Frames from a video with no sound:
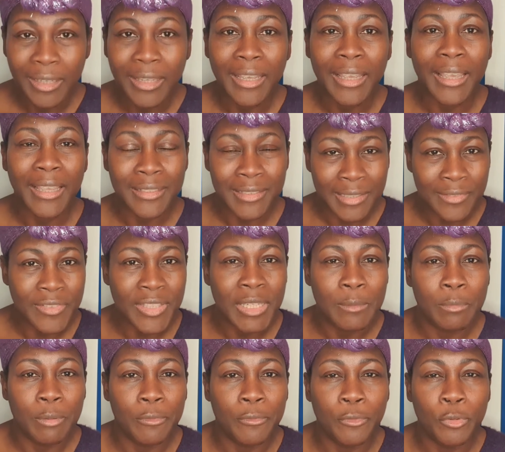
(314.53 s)
As I've said
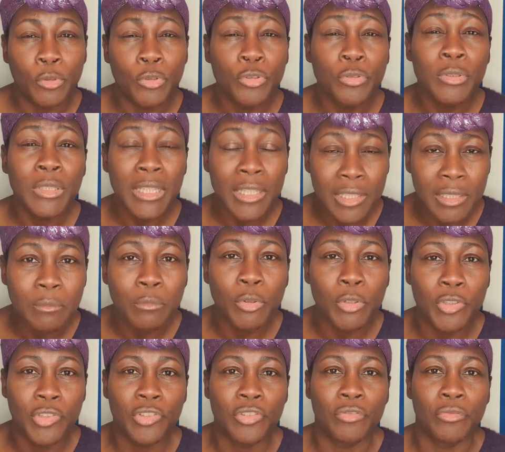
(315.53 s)
before, you need to
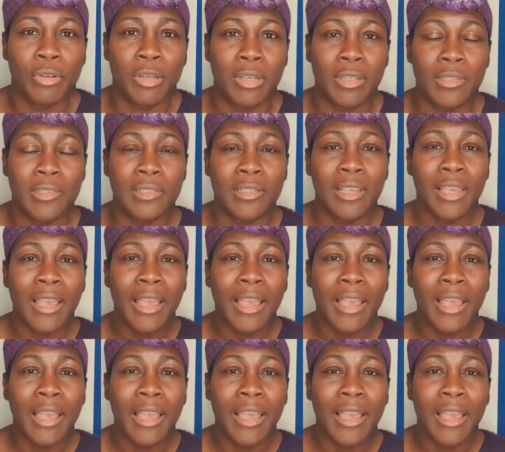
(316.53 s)
moisturize.